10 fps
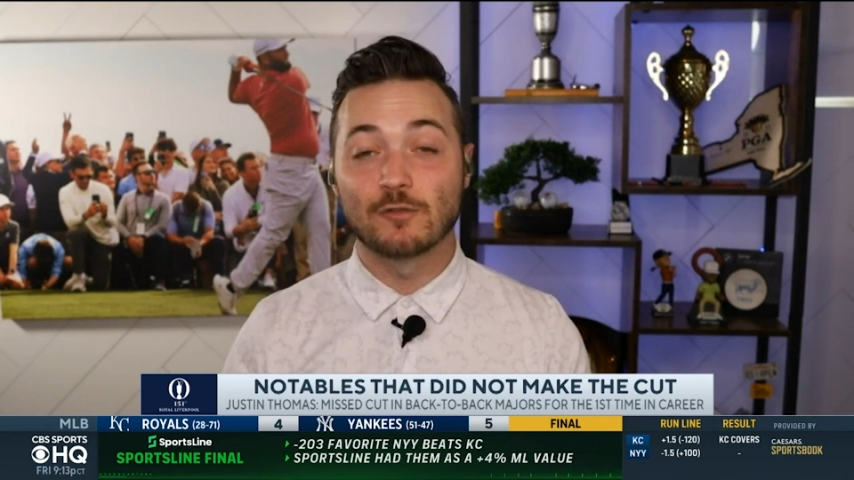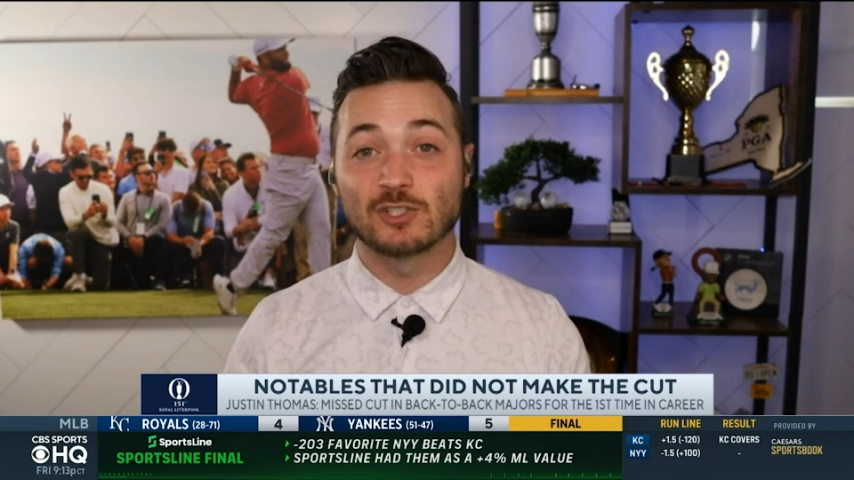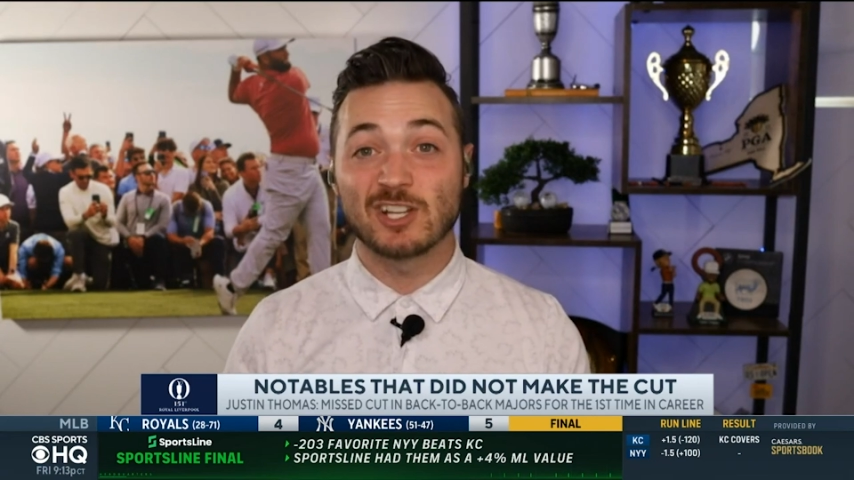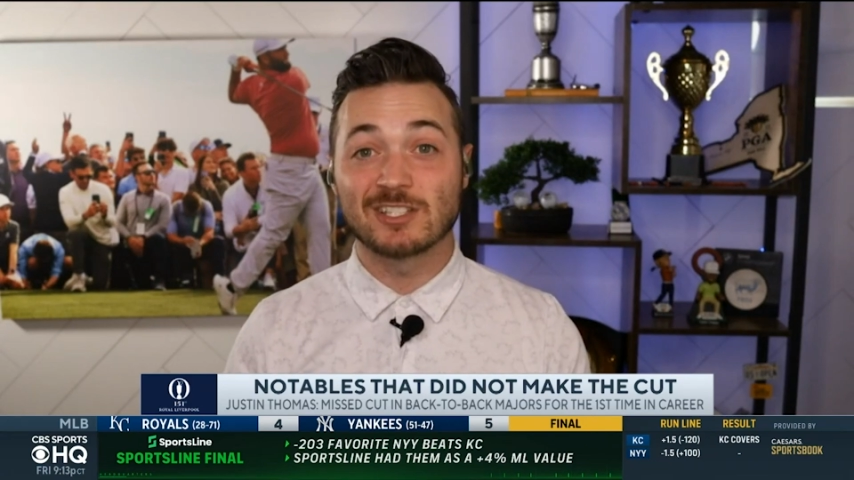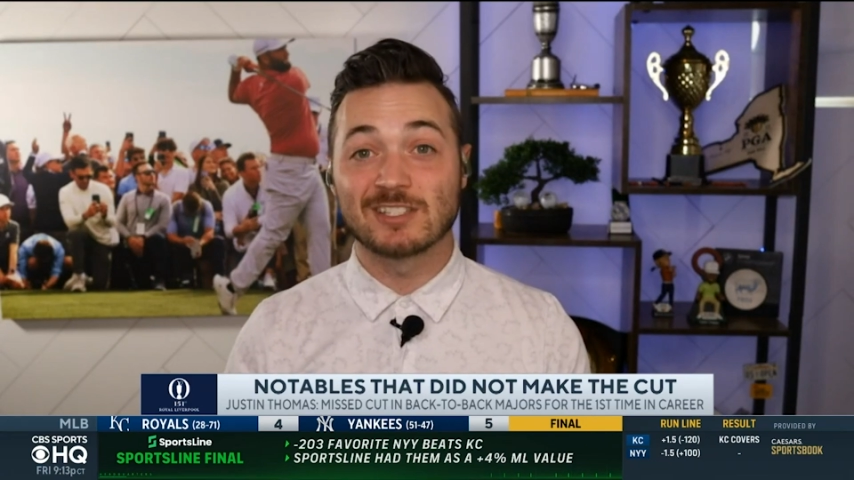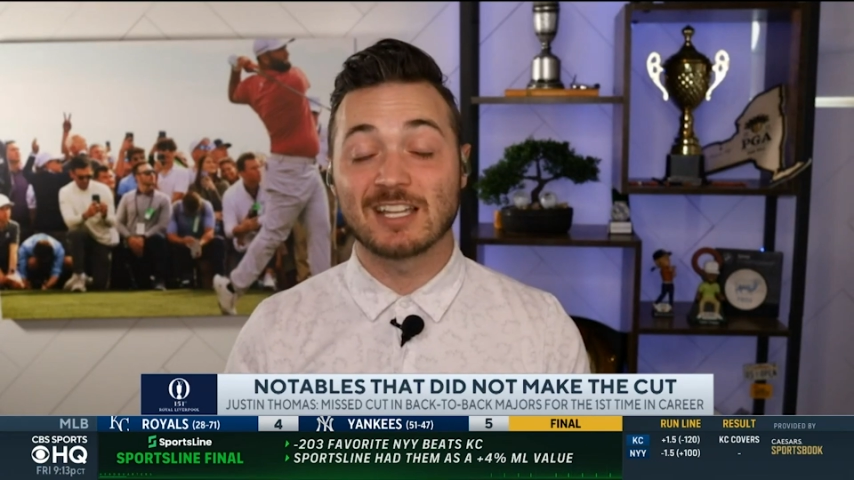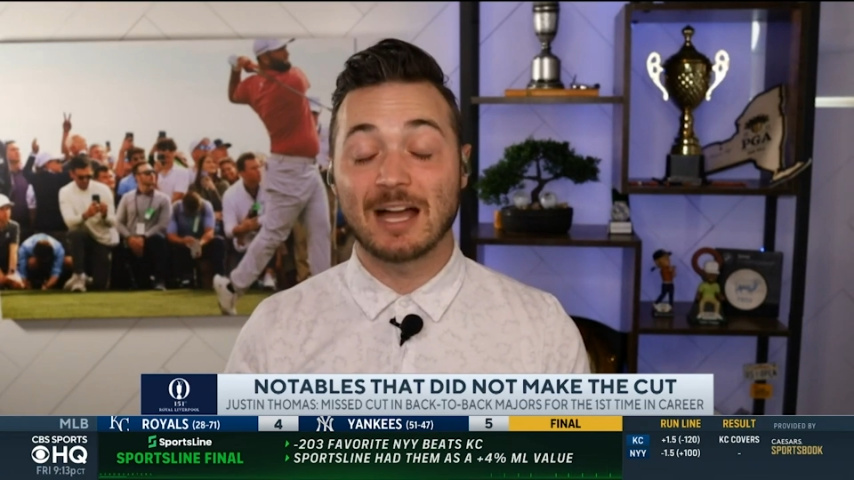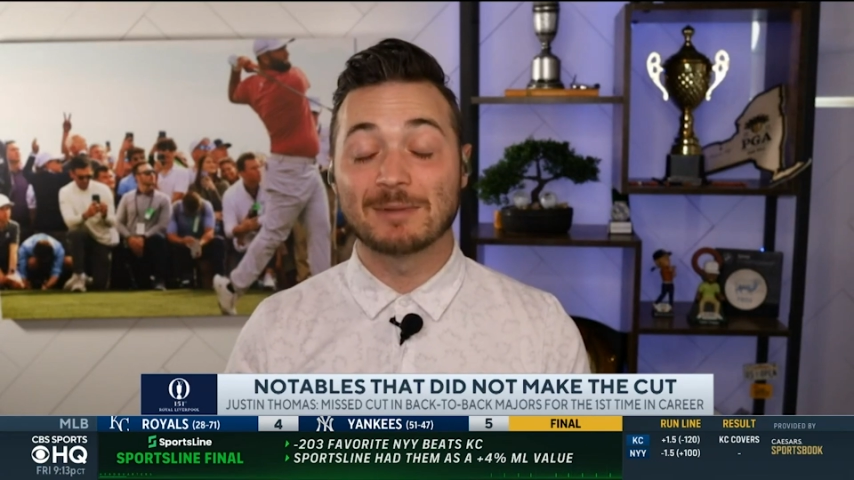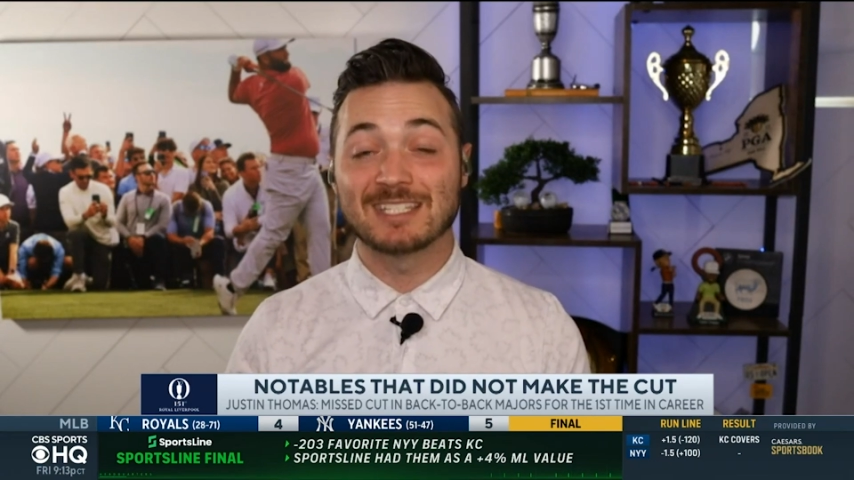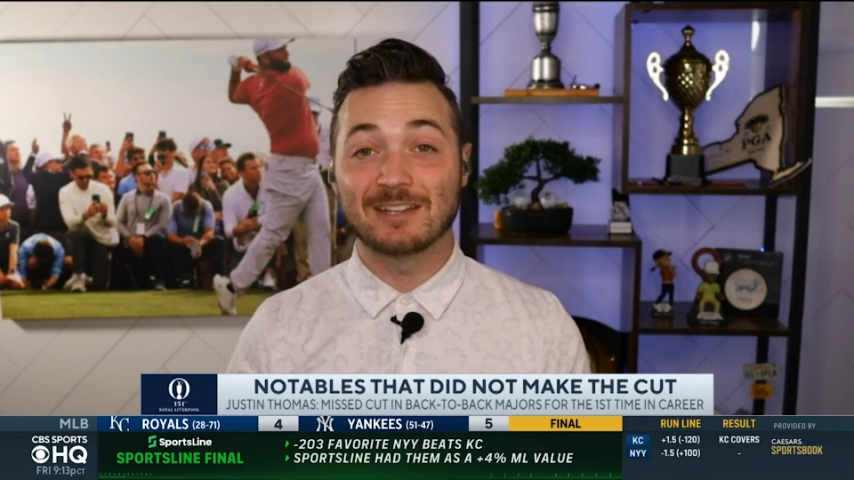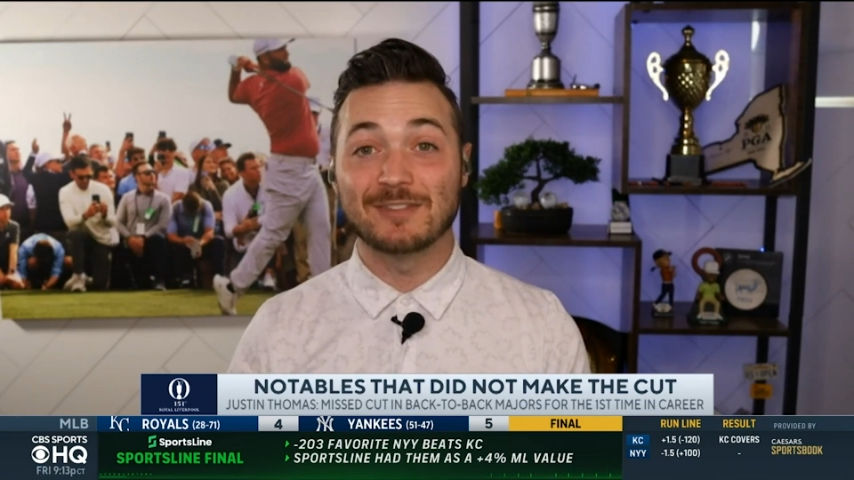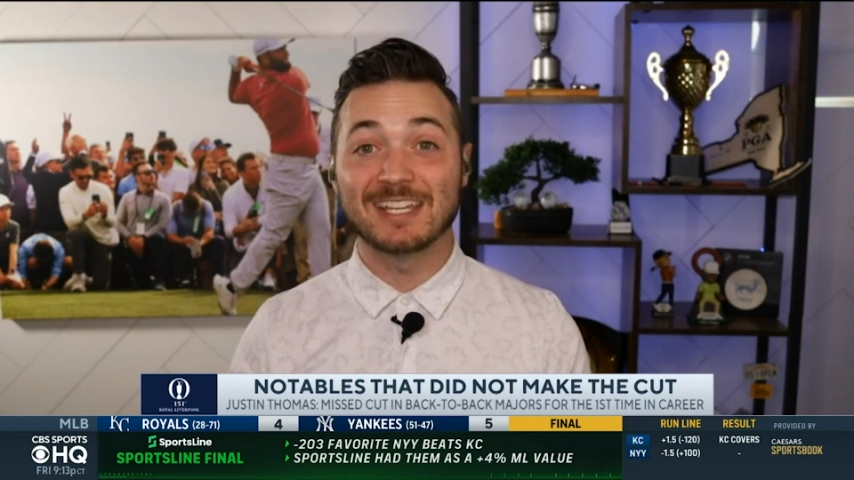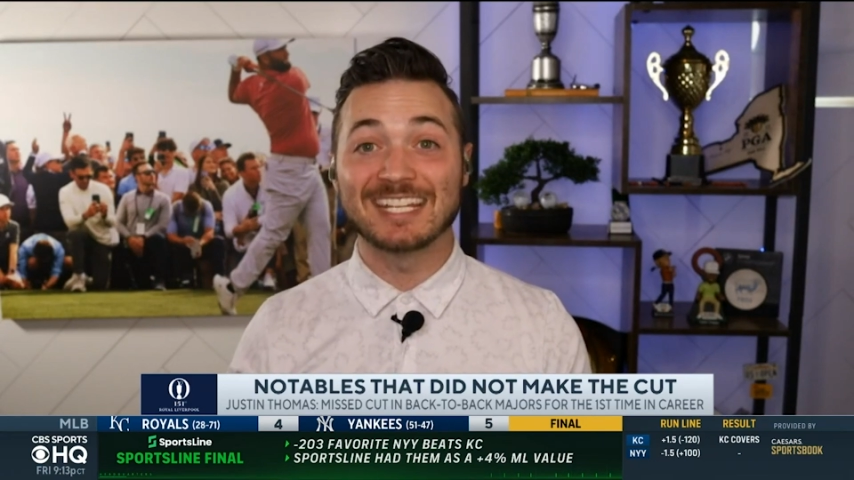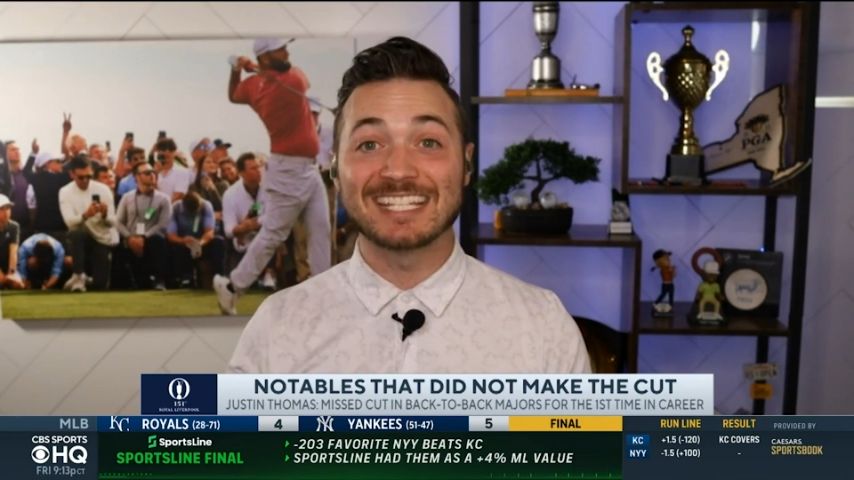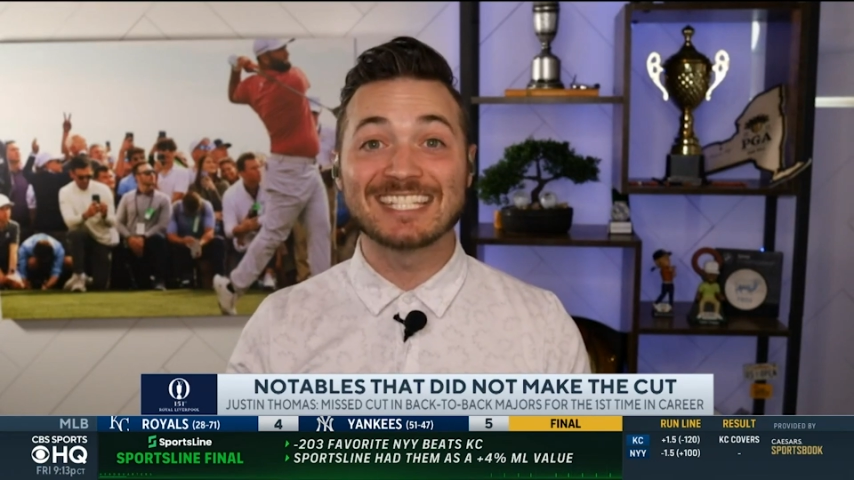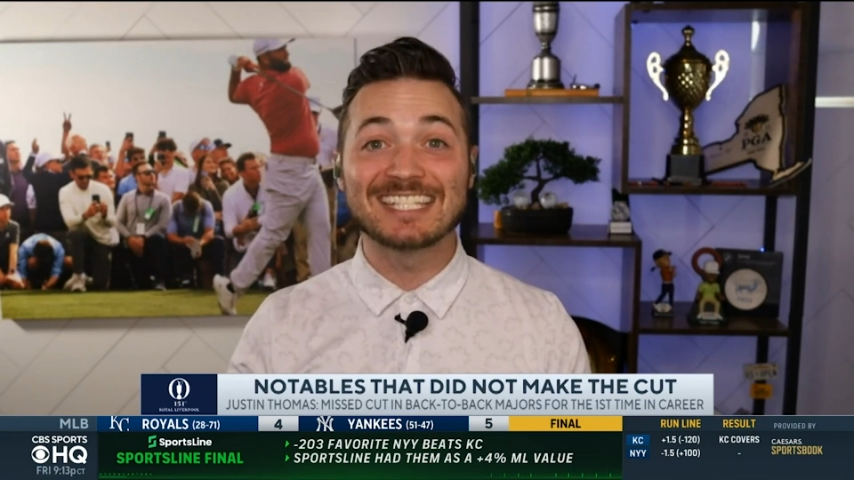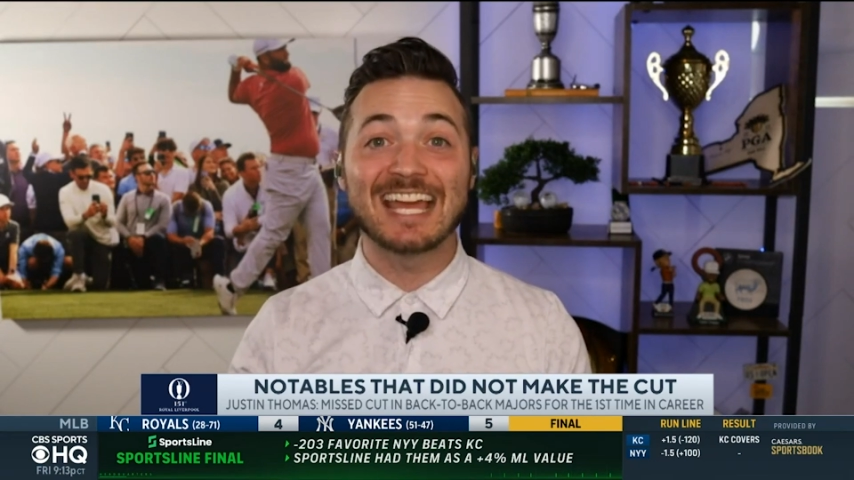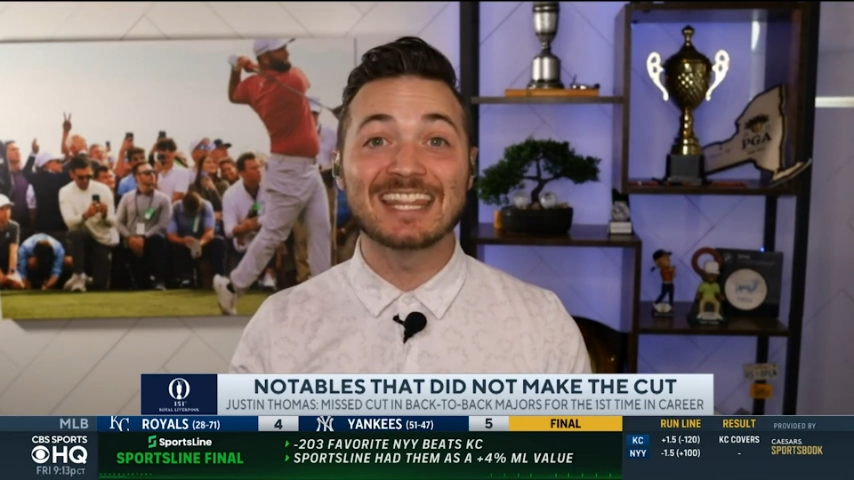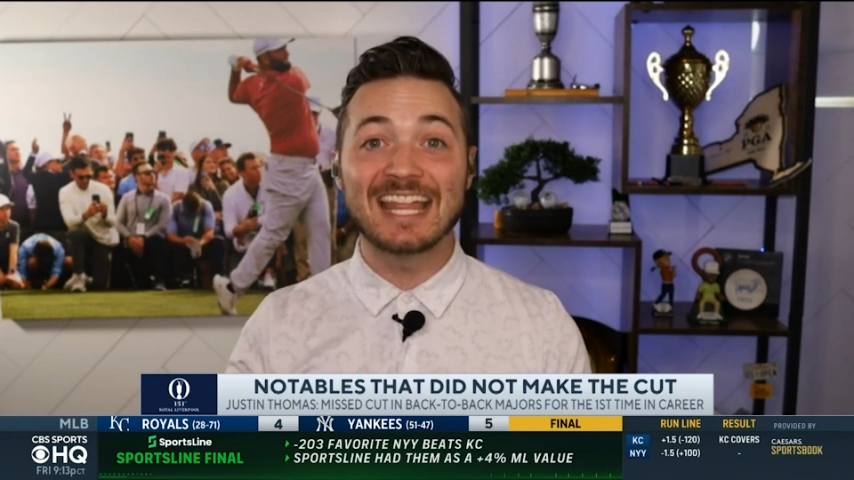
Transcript: for Justin Thomas and if he can extend